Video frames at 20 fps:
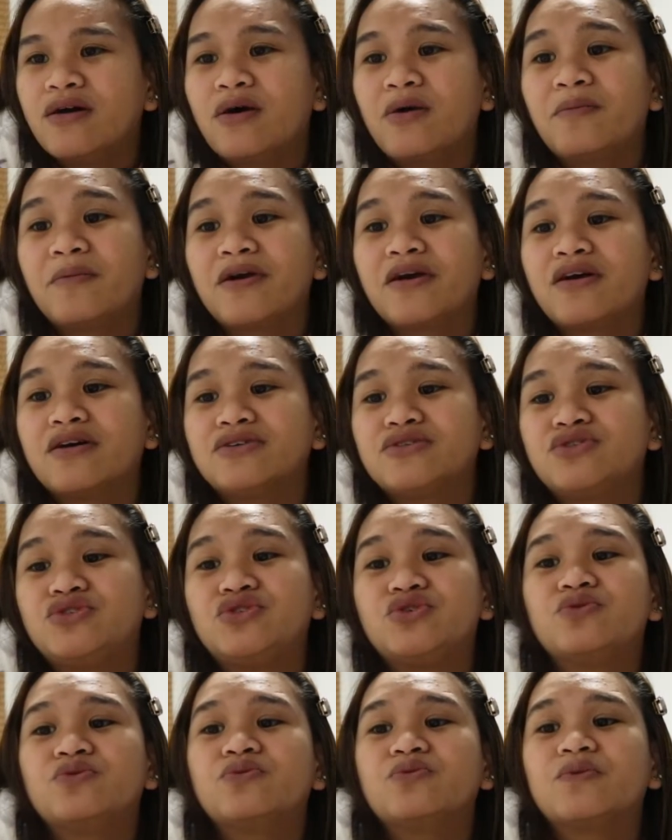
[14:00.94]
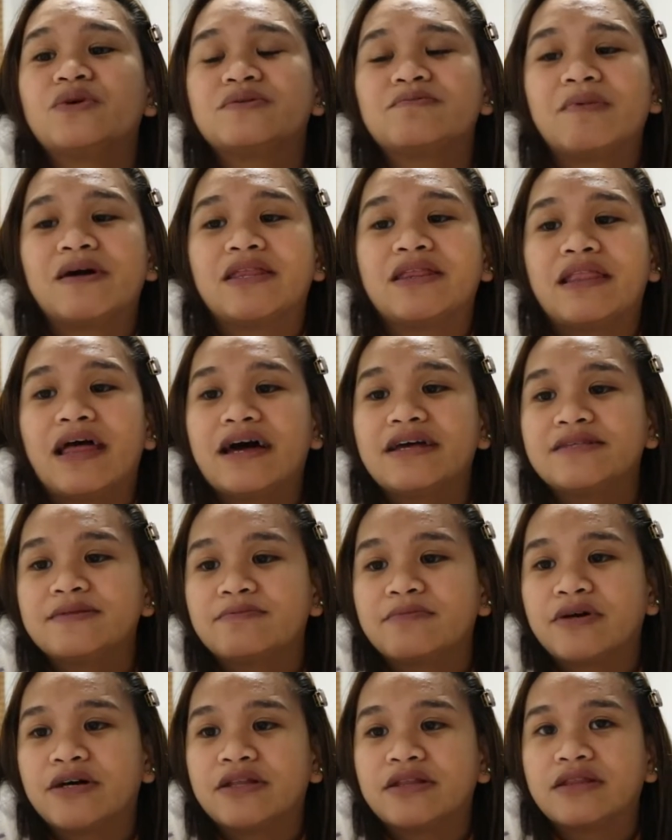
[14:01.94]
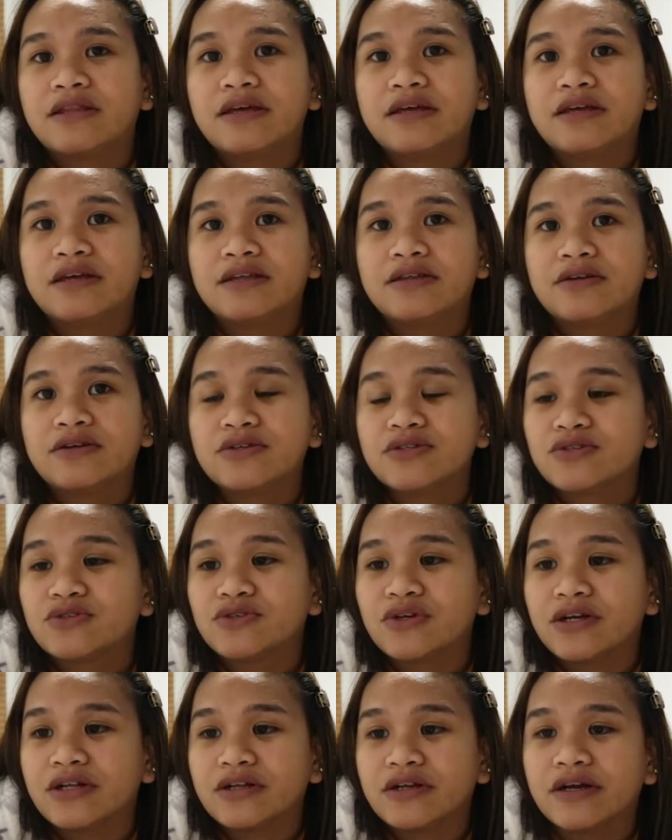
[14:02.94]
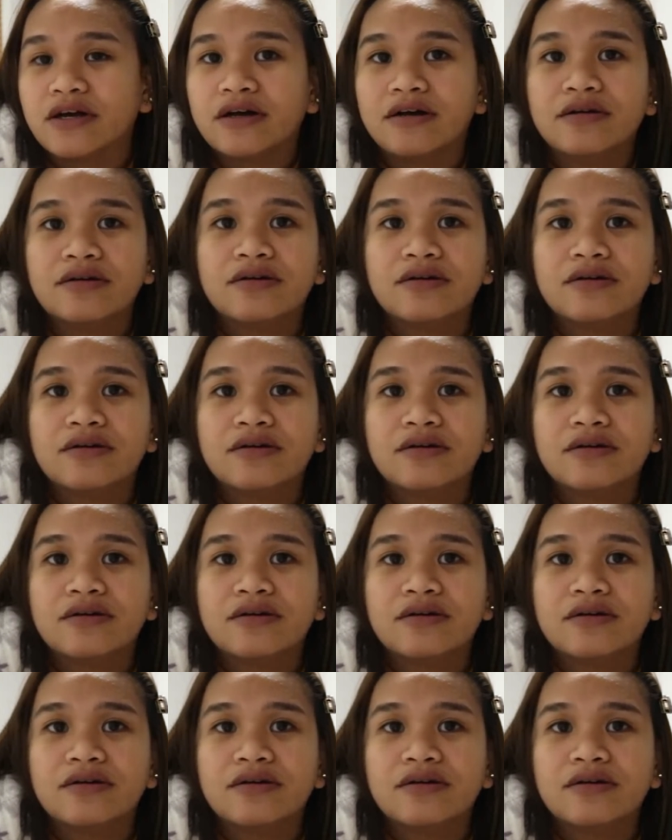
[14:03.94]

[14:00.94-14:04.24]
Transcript: Oh my gosh, June was my last month in Australia.